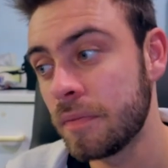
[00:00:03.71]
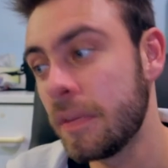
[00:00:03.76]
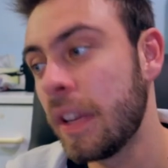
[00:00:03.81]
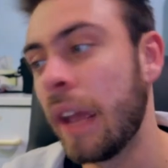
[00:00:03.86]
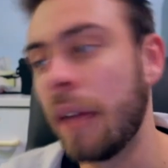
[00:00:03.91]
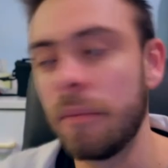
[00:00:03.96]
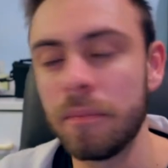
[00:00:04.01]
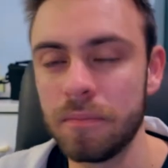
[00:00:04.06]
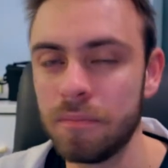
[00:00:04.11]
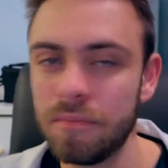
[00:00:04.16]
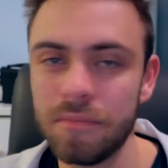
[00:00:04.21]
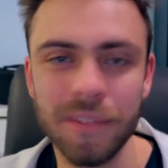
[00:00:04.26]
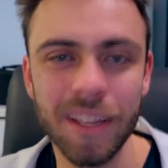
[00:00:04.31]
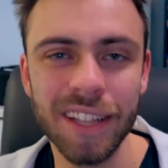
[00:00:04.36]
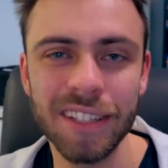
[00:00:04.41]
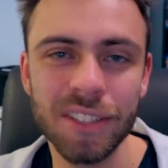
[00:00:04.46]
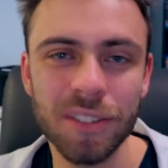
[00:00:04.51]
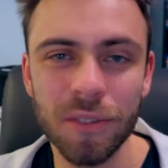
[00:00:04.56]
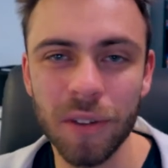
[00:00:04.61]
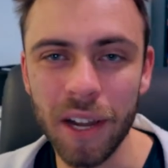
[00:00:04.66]
yeah,
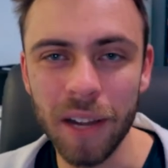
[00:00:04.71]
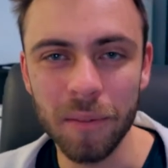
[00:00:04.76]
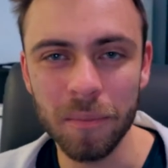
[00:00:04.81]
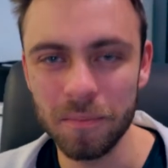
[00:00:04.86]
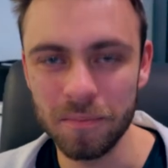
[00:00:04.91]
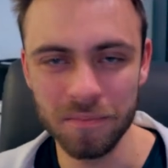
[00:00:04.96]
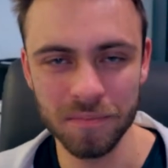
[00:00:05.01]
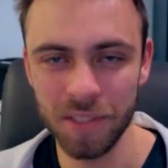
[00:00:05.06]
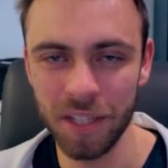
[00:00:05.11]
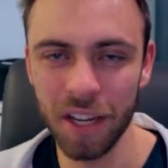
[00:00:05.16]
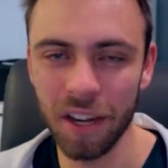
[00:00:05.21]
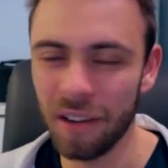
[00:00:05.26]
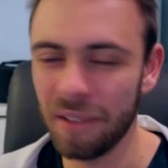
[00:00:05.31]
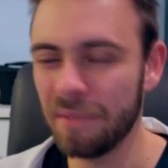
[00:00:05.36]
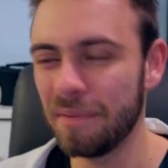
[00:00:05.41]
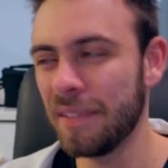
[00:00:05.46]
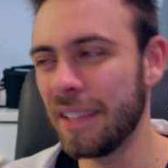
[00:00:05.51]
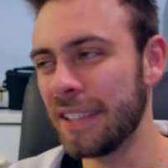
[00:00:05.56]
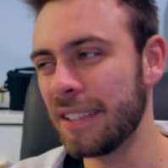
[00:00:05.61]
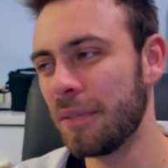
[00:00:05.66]
it's great. You know,
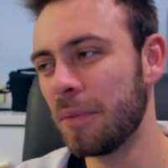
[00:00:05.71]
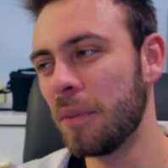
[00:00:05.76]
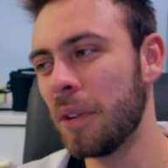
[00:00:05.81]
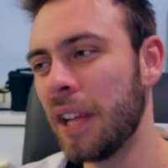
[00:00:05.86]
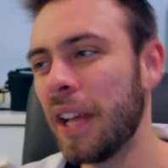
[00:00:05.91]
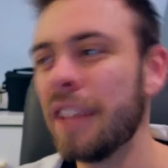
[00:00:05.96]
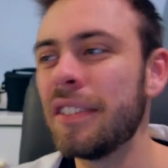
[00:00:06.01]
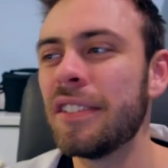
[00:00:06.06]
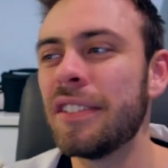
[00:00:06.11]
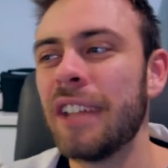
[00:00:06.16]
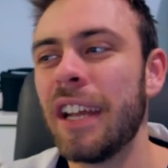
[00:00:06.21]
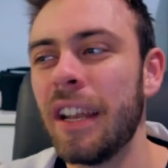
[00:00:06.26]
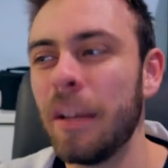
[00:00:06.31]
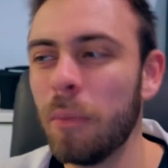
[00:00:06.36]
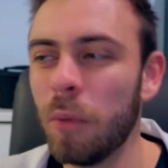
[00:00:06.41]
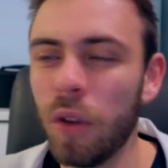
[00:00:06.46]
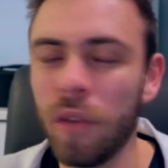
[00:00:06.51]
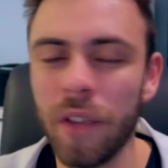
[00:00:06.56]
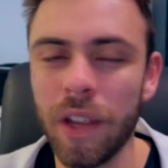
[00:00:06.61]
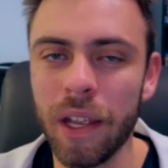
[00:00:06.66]
it's a really entertaining
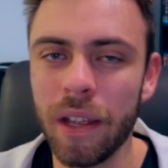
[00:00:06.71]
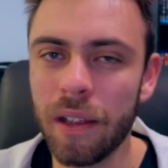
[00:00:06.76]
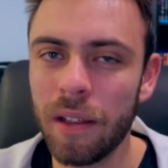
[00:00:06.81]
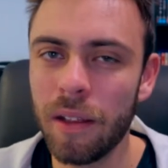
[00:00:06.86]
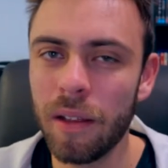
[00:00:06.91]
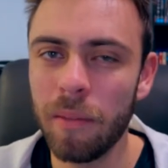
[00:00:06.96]
movie.